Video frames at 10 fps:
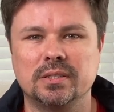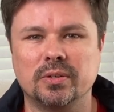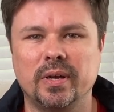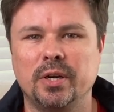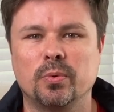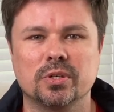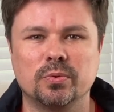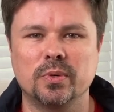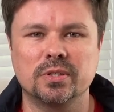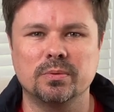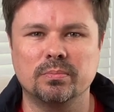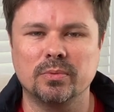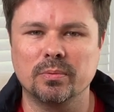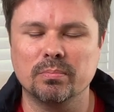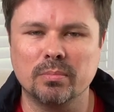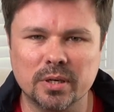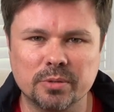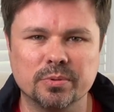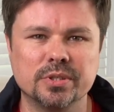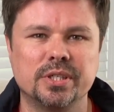So any words of wisdom are much
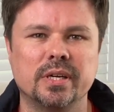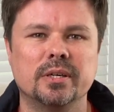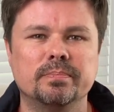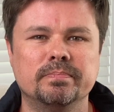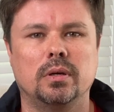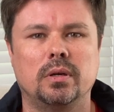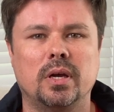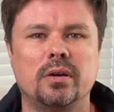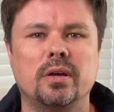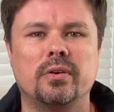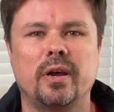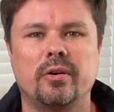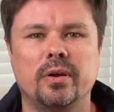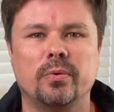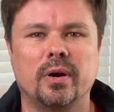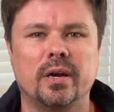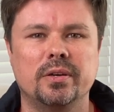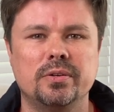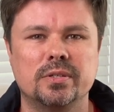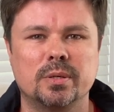appreciated. Now, another area where I
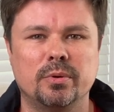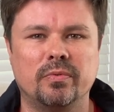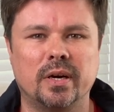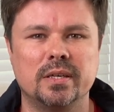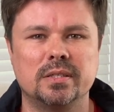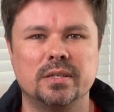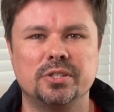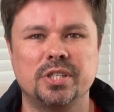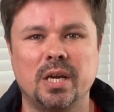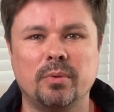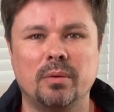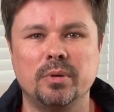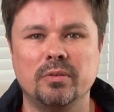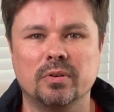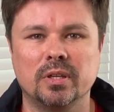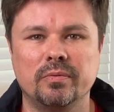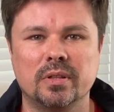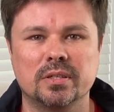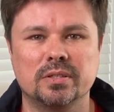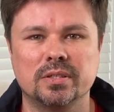could use some advice, and shame on me for
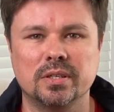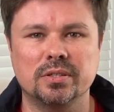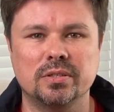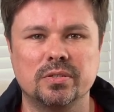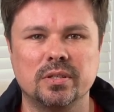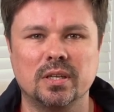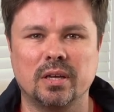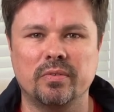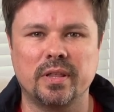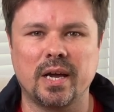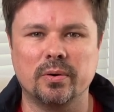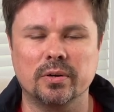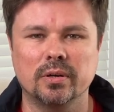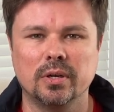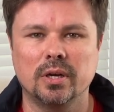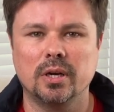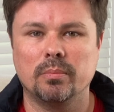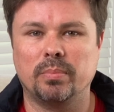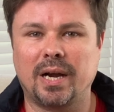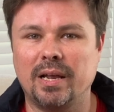leaving this decision to the 11th hour,
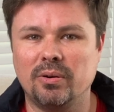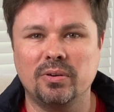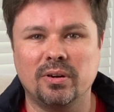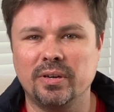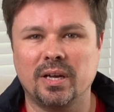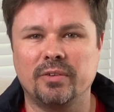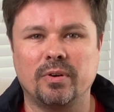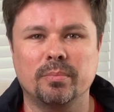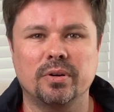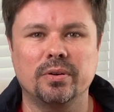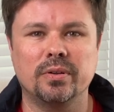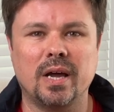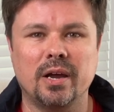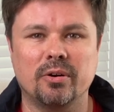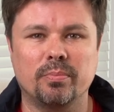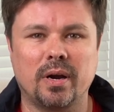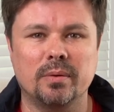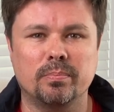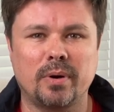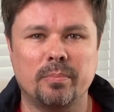but I don't know yet if I'm going to hire a
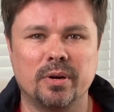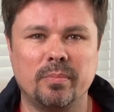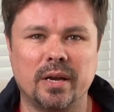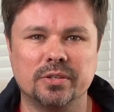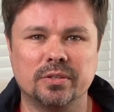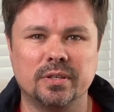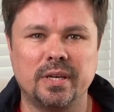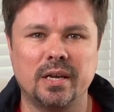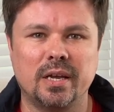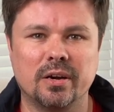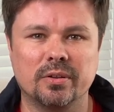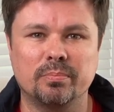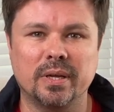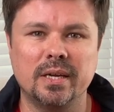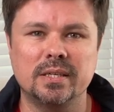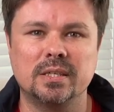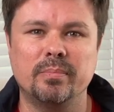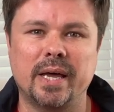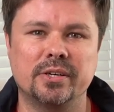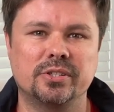property manager to take care of the place and
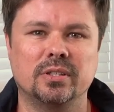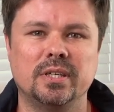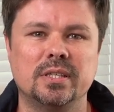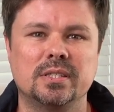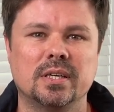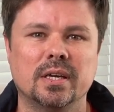manage the lease.